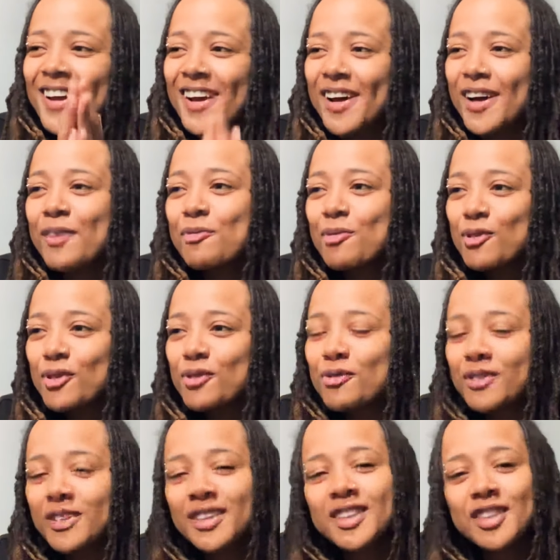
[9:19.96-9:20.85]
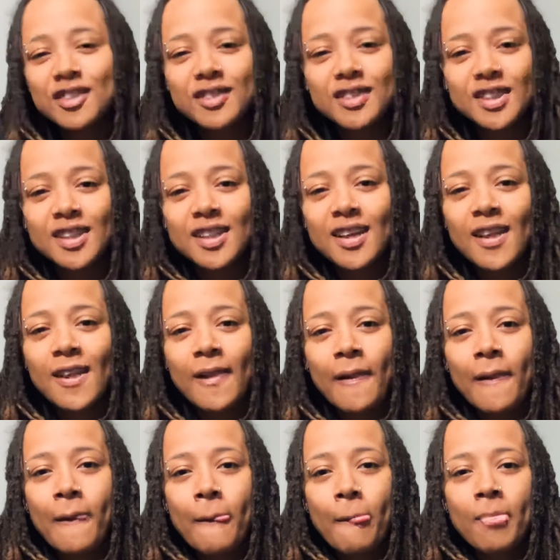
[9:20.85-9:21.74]
I'm on a winning streak.
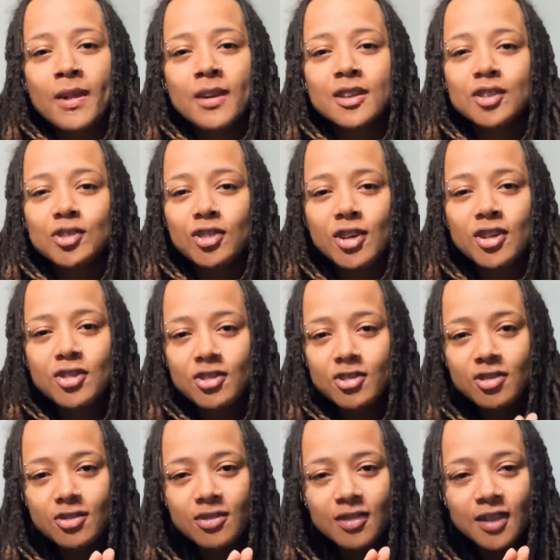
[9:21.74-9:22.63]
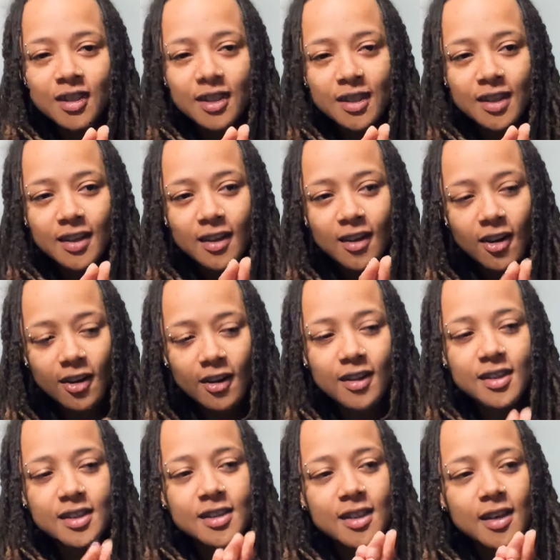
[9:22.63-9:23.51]
Struggle,
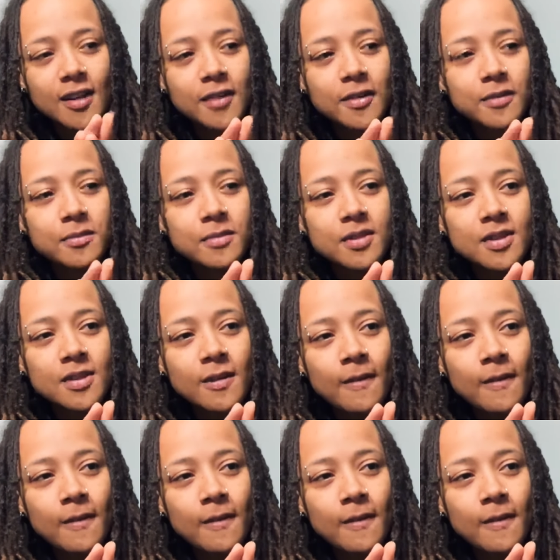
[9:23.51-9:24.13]
hard times,